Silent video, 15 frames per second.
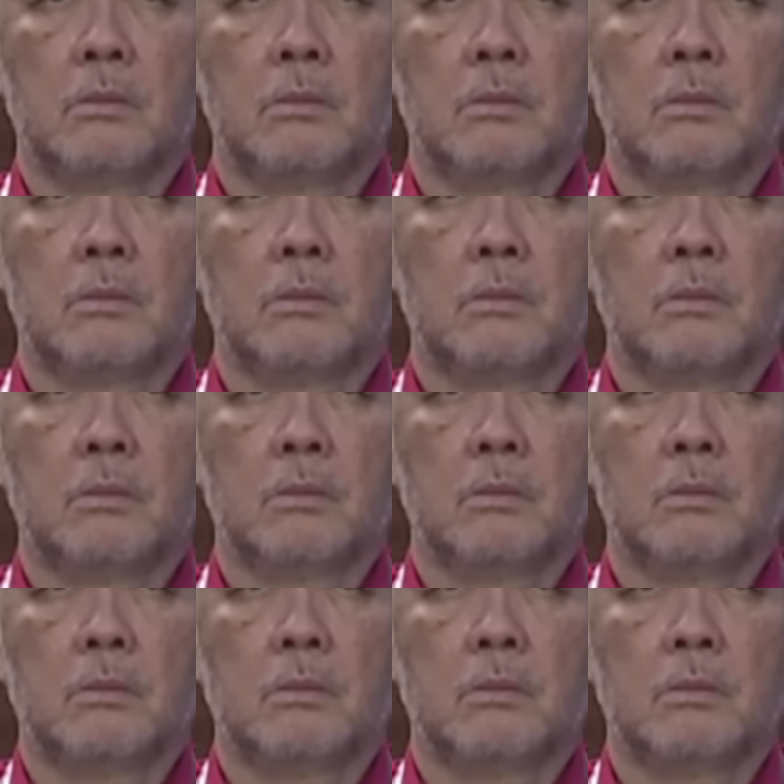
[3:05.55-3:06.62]

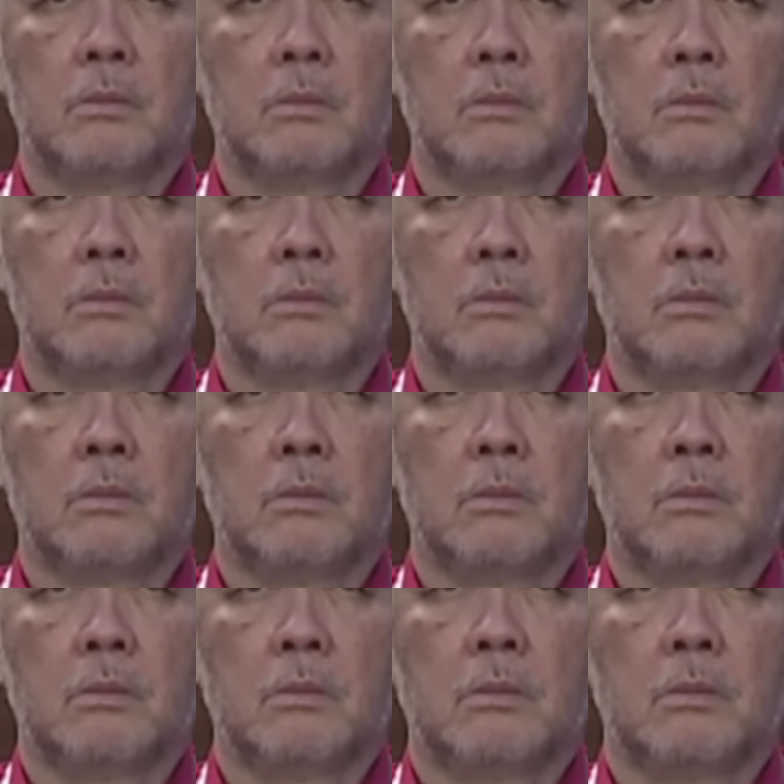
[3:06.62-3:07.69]

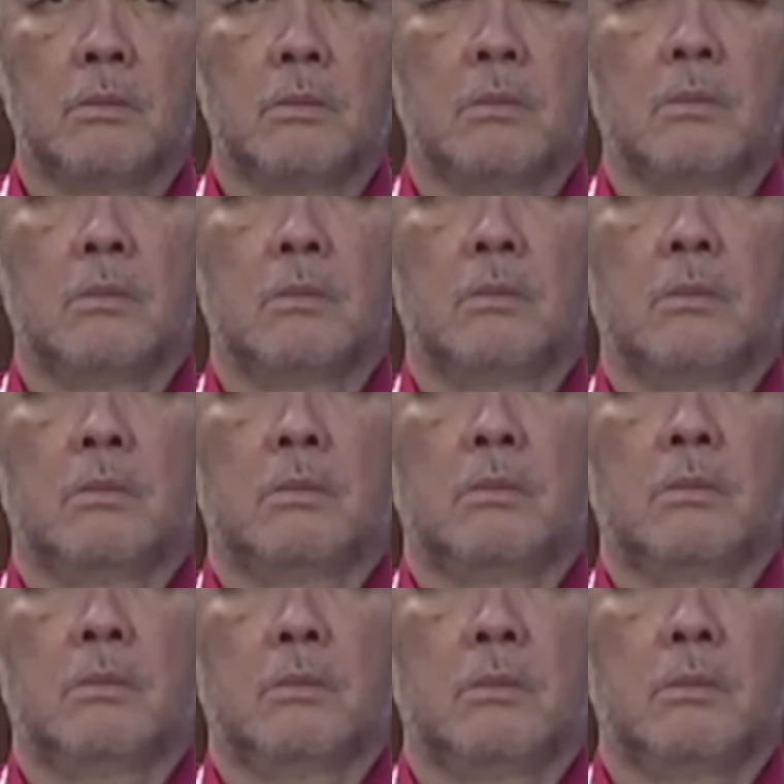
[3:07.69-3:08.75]

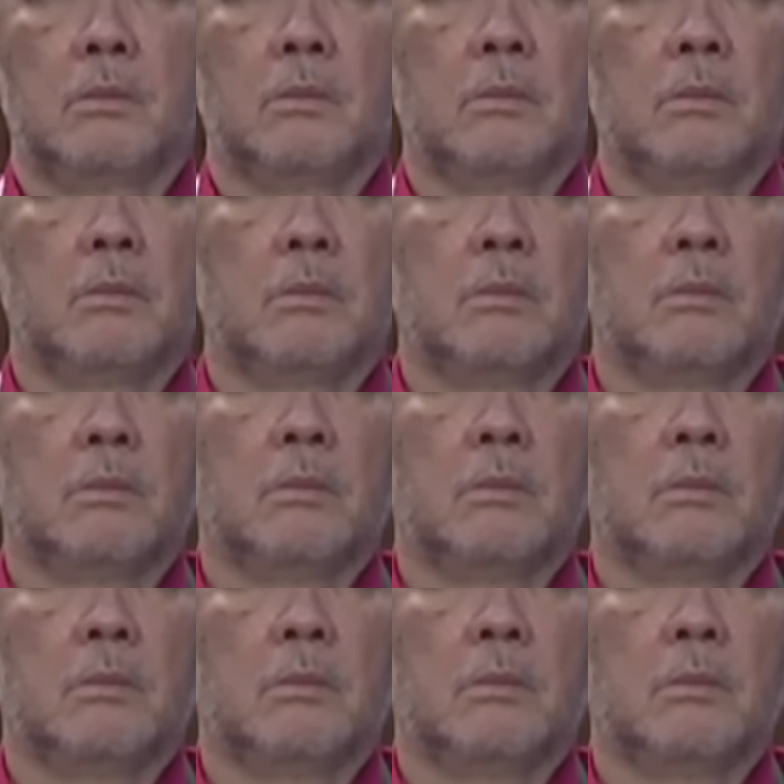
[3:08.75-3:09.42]
No words are spoken by the person on screen.